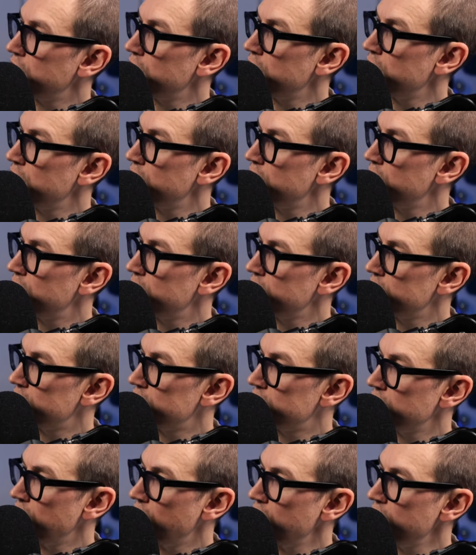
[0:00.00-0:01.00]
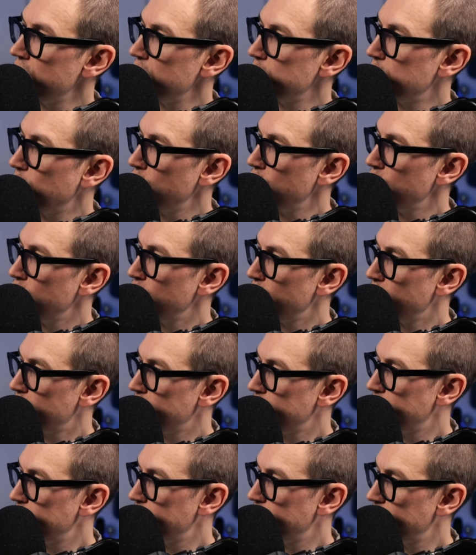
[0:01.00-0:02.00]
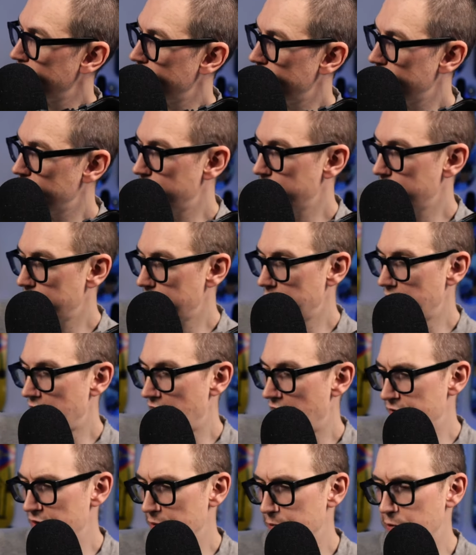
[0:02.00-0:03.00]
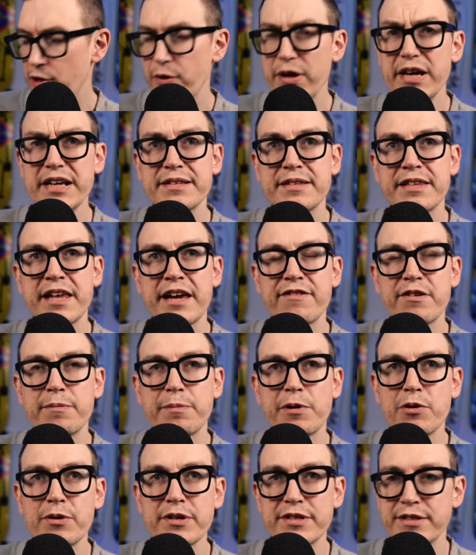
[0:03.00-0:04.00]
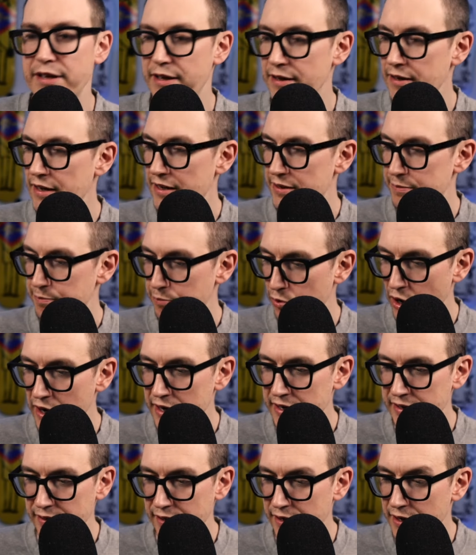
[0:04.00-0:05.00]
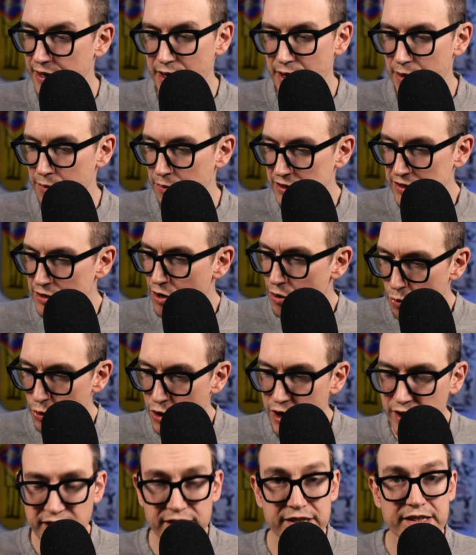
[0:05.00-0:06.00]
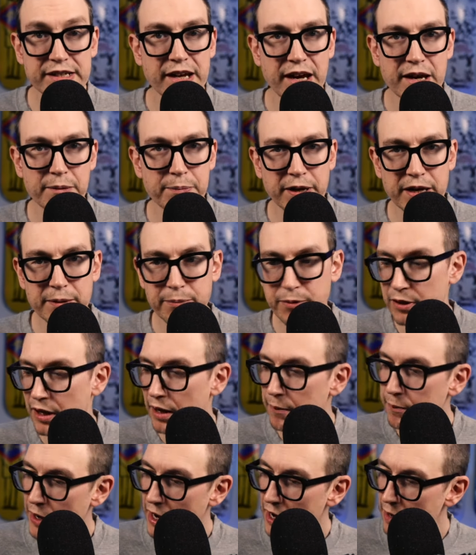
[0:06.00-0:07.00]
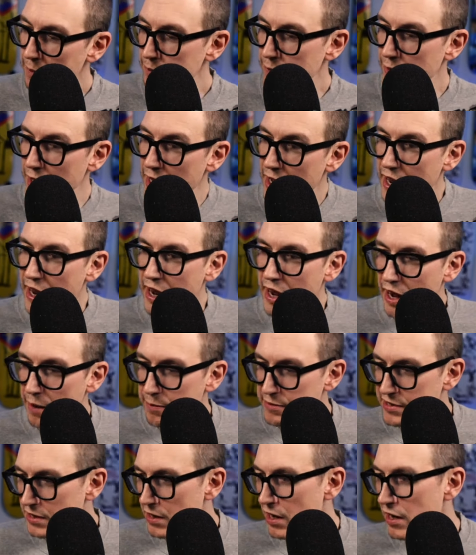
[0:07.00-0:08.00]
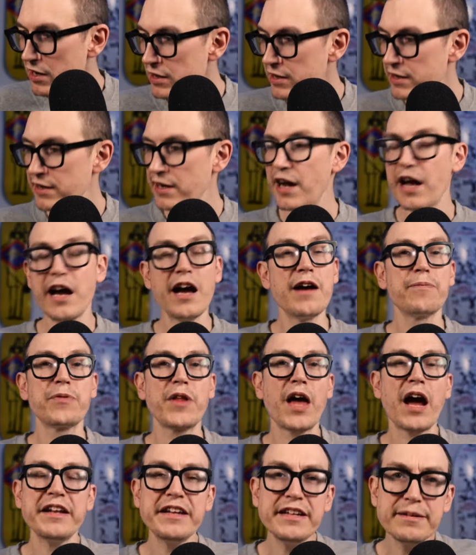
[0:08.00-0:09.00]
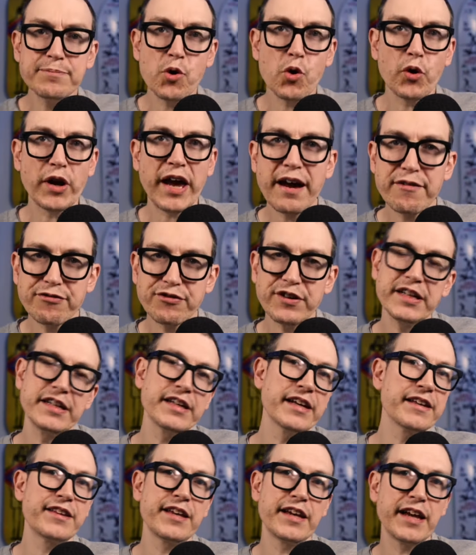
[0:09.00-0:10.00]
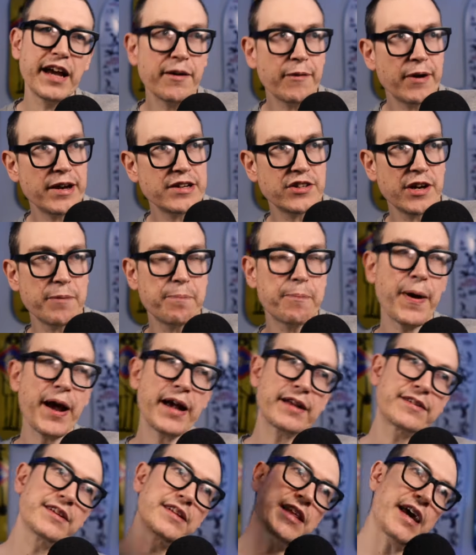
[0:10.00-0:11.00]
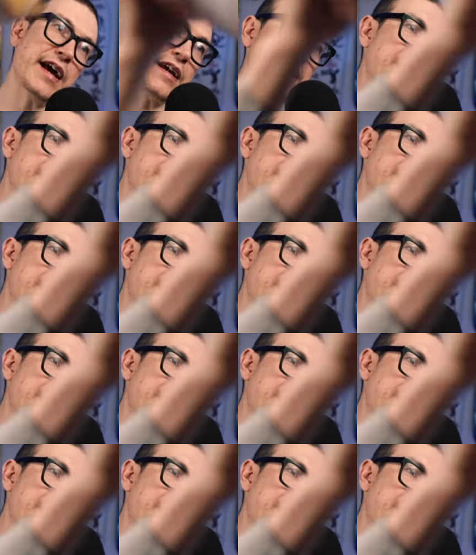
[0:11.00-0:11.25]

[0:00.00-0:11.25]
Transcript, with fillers: the this navy blue? Navy blue. It is navy blue, isn't it? Yes, brain. It's not working today, people. I'm I'm I'm slightly I need more caffeine, I think. Anyway, so back to that